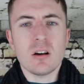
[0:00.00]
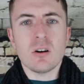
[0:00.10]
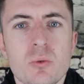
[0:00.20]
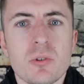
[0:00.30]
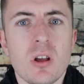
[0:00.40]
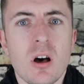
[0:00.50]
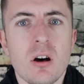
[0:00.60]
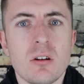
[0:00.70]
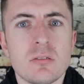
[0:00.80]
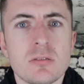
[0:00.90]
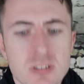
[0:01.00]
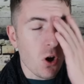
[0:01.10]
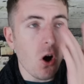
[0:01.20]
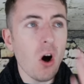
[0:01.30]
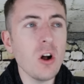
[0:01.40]
Oh no. For
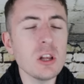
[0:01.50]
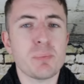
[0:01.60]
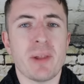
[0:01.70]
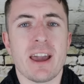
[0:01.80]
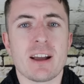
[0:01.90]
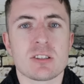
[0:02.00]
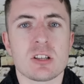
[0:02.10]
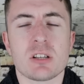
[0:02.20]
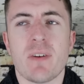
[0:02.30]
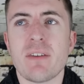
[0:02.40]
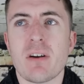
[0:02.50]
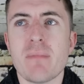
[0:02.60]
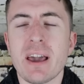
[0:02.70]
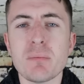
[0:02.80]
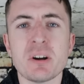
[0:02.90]
all the players to survive a
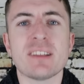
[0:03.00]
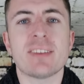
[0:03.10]
mega money